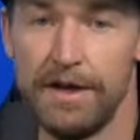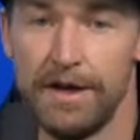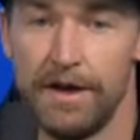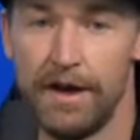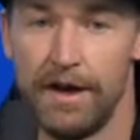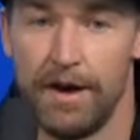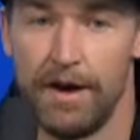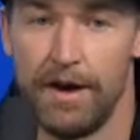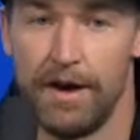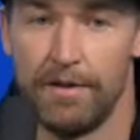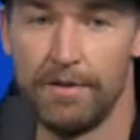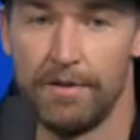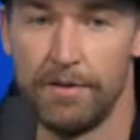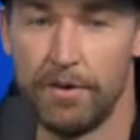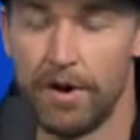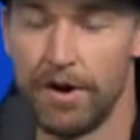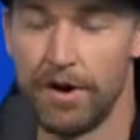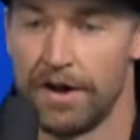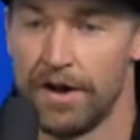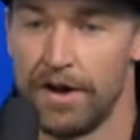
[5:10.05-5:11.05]
You
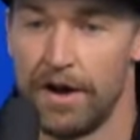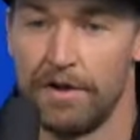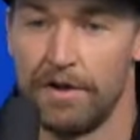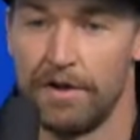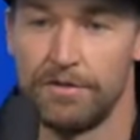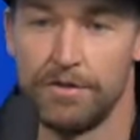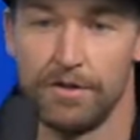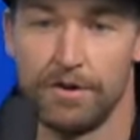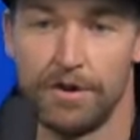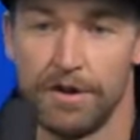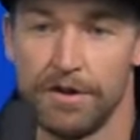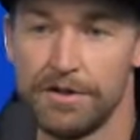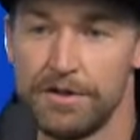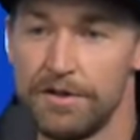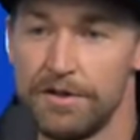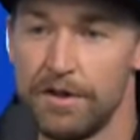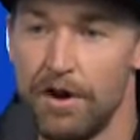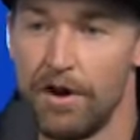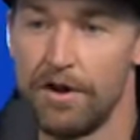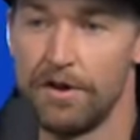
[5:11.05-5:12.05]
want to get off to a good
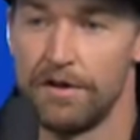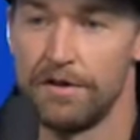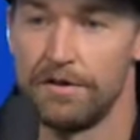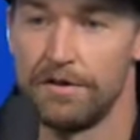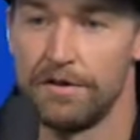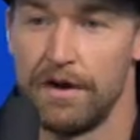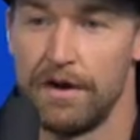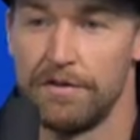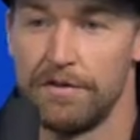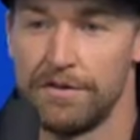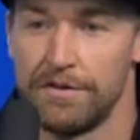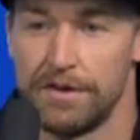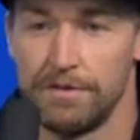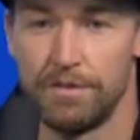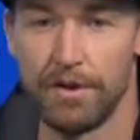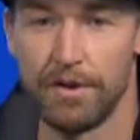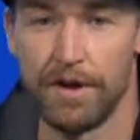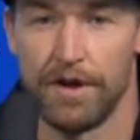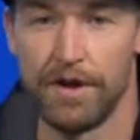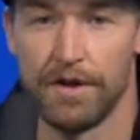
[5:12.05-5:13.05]
start and obviously
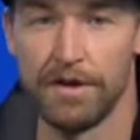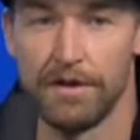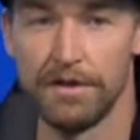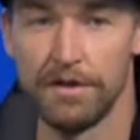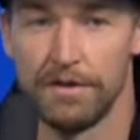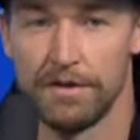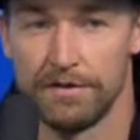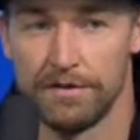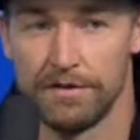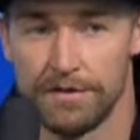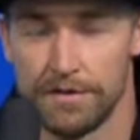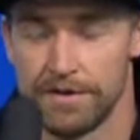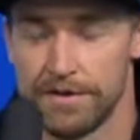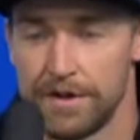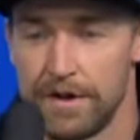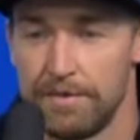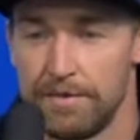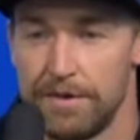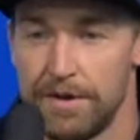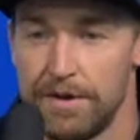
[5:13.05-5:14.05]
play the
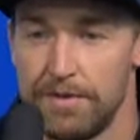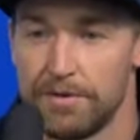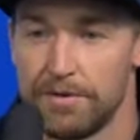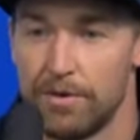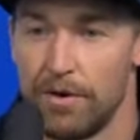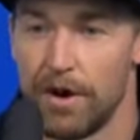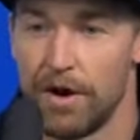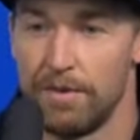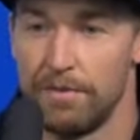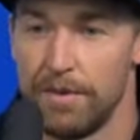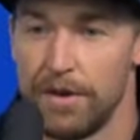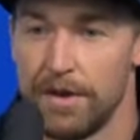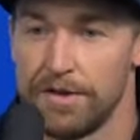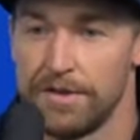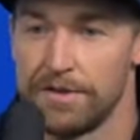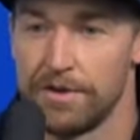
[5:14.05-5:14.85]
same teams quite a bit.